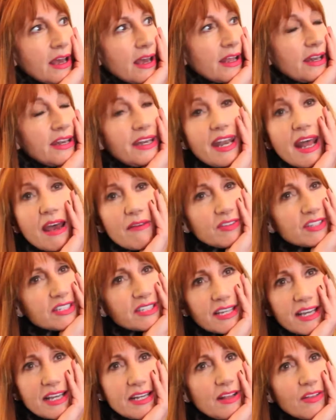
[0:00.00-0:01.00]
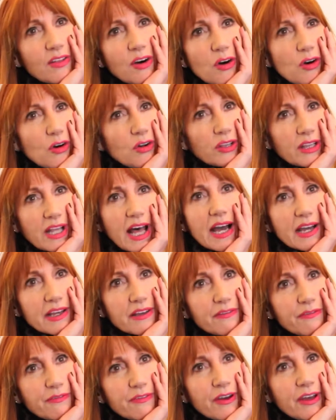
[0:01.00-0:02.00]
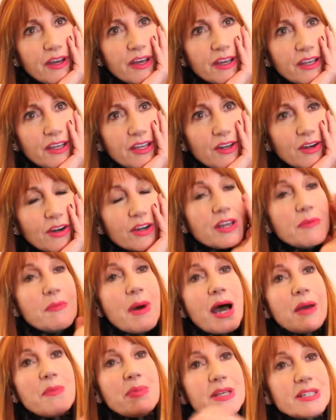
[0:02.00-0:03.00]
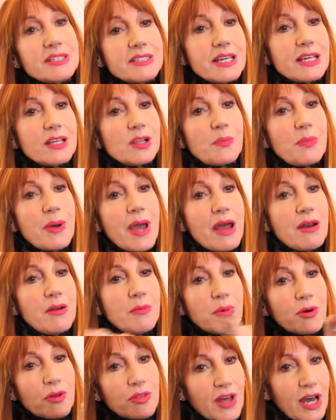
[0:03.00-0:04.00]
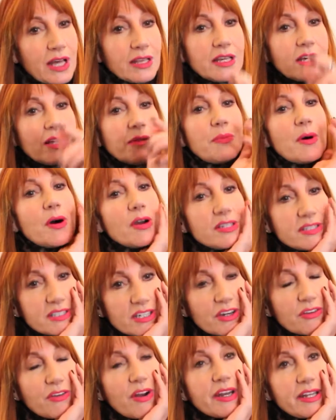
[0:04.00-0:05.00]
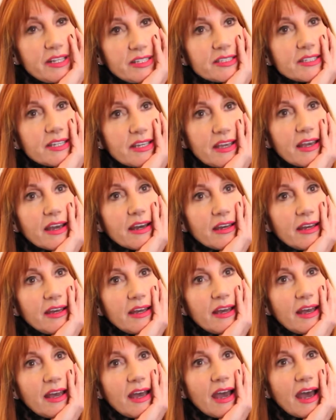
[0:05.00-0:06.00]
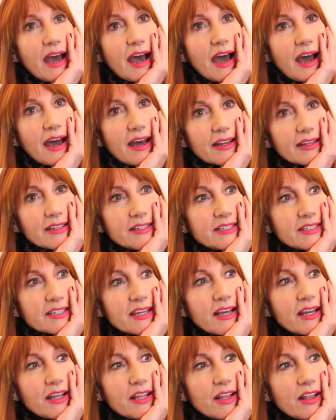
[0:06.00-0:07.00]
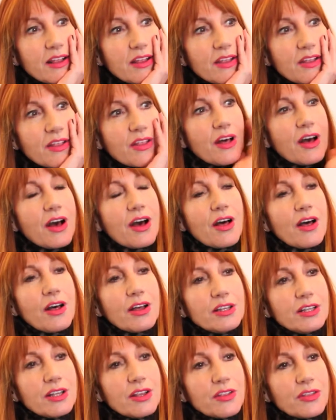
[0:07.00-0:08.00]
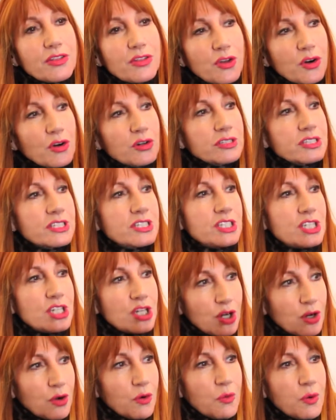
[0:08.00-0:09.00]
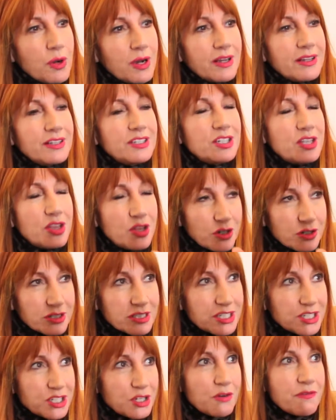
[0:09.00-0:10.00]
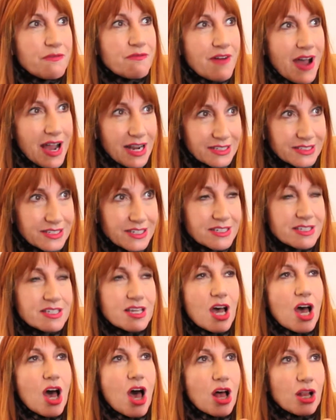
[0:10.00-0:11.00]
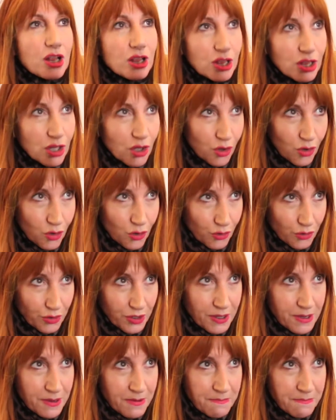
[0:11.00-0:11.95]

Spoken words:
never seen in their whole life. You know, you might be a single parent, but that little boy is a credit to you. And those two factors alone